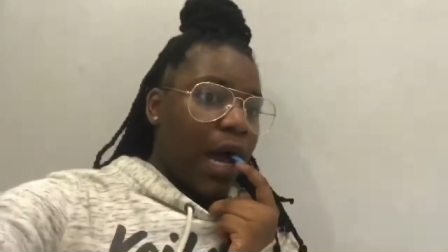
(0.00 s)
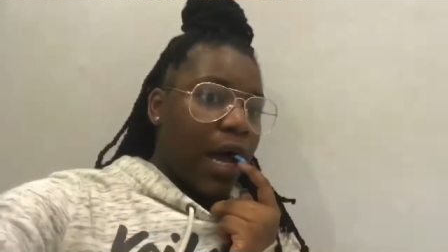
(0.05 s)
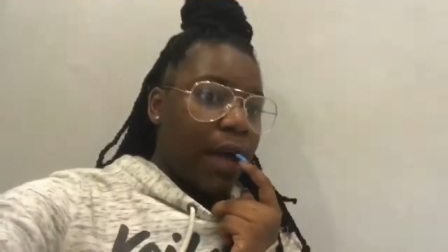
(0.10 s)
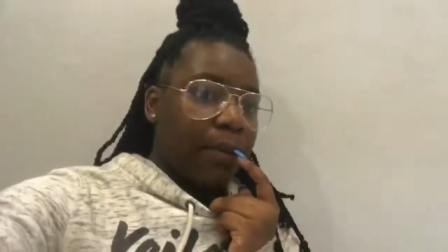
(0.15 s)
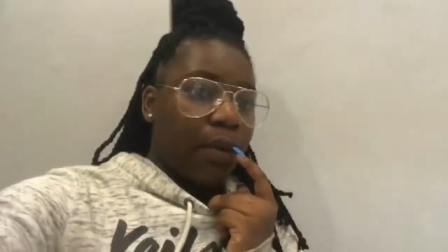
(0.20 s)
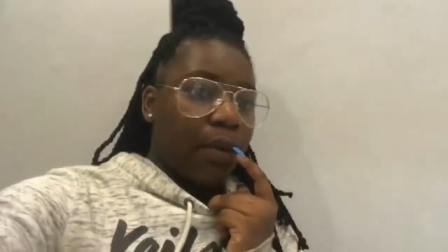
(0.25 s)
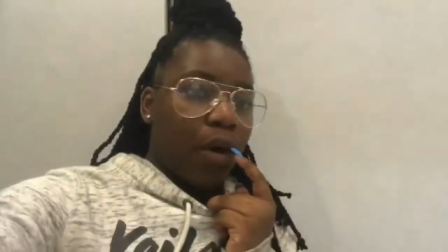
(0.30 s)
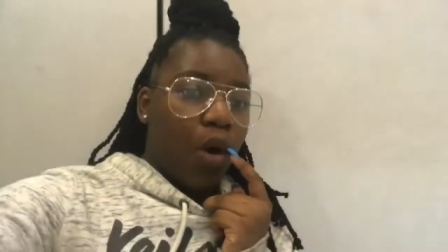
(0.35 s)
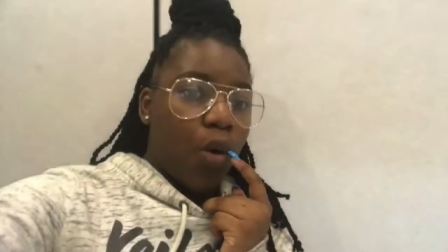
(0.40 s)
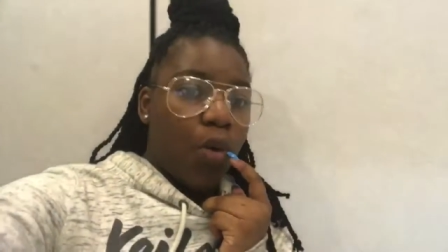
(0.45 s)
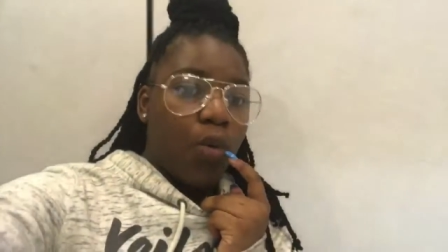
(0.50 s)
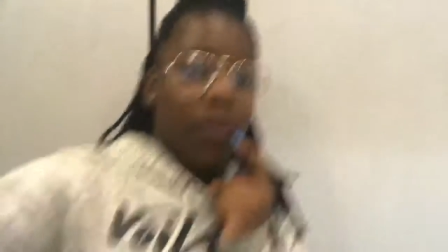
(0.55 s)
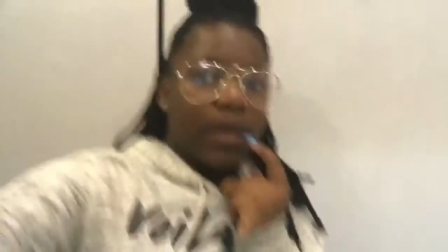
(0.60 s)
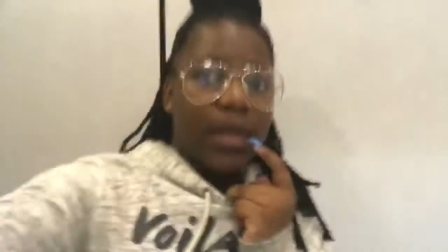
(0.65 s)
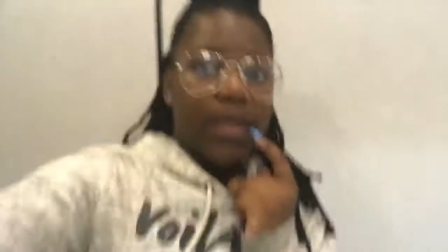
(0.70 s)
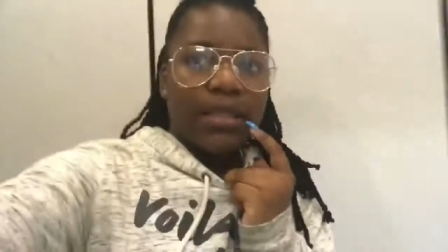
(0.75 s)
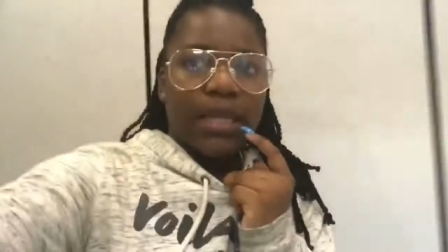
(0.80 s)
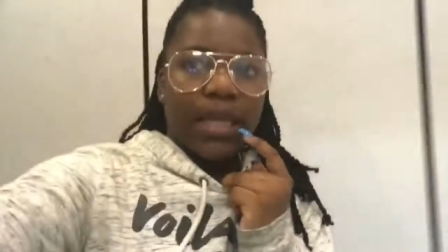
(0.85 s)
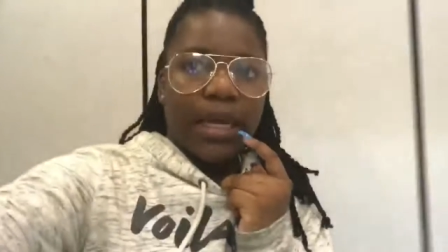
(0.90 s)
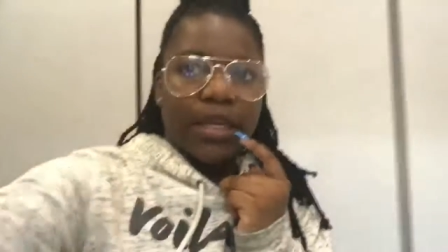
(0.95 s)
i'm
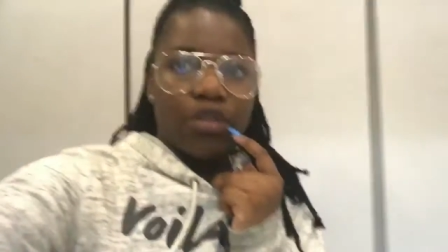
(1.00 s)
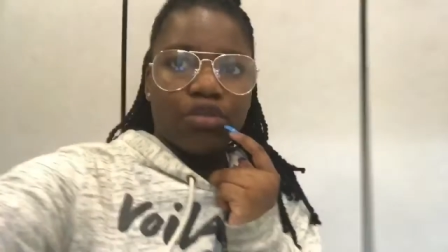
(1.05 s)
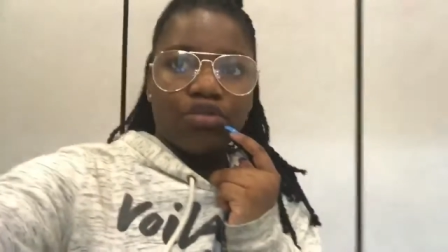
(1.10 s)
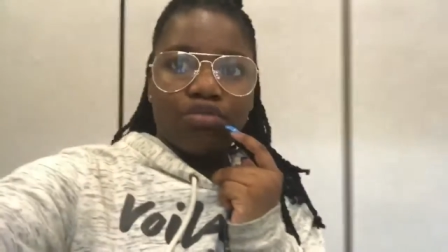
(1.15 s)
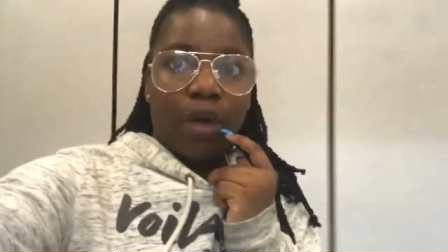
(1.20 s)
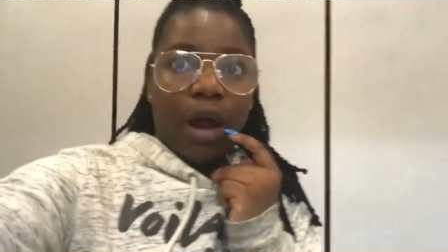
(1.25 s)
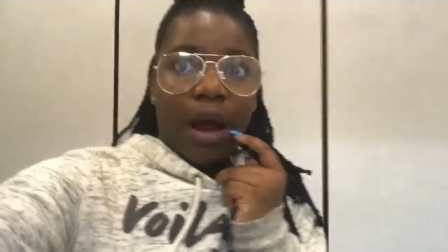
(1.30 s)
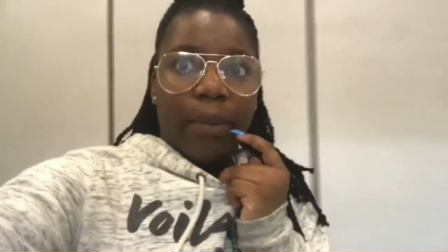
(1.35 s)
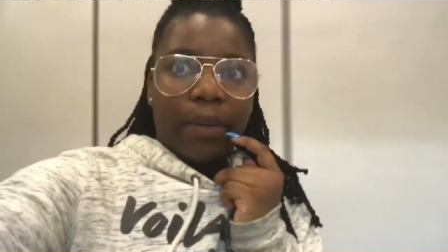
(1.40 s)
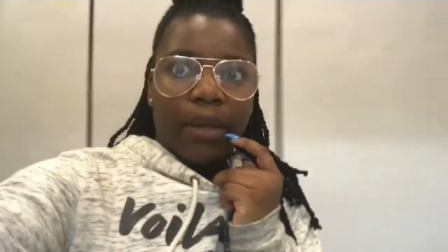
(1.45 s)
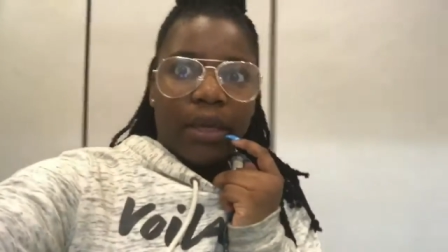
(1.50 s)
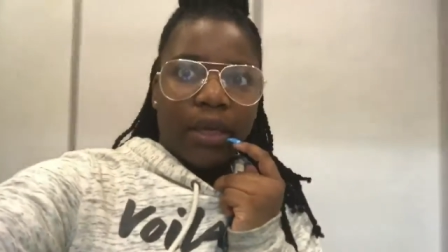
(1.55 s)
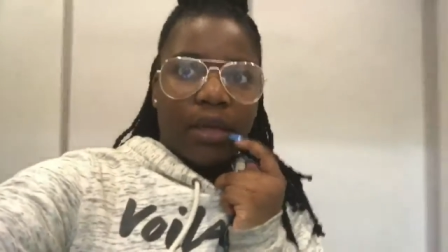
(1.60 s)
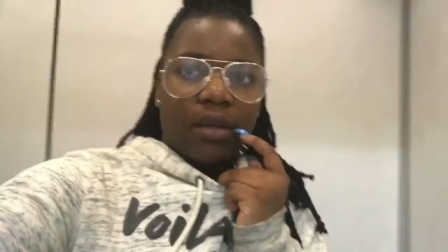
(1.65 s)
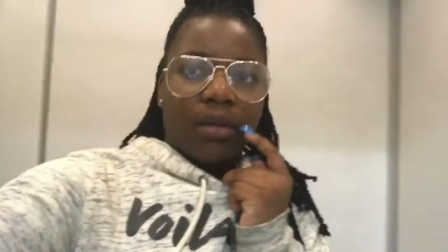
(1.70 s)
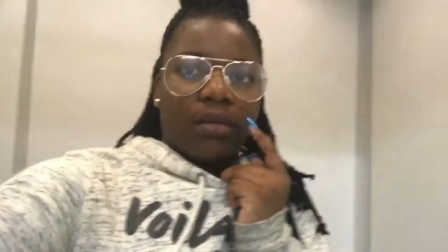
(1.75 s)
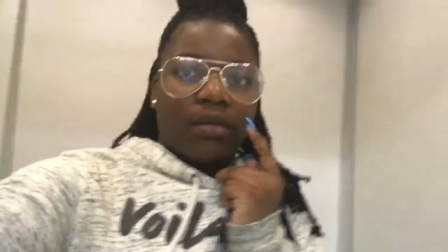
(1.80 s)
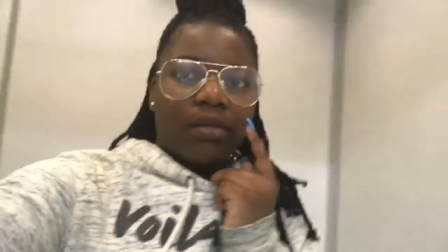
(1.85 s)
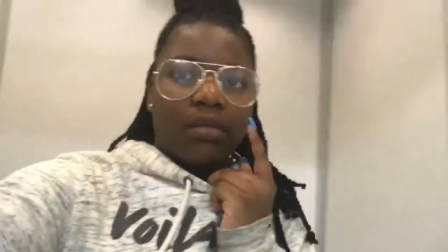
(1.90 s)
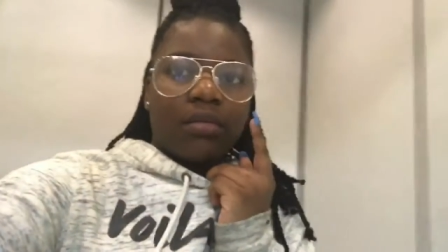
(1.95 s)
always like
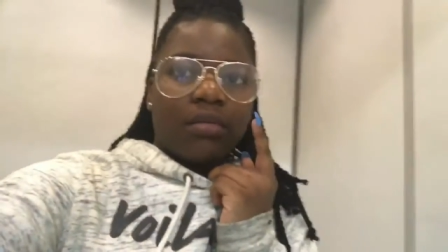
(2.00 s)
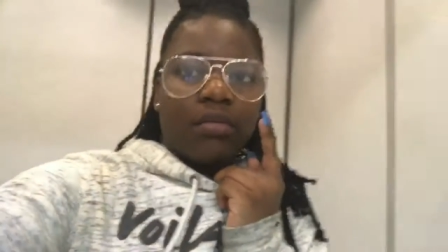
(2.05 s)
dropping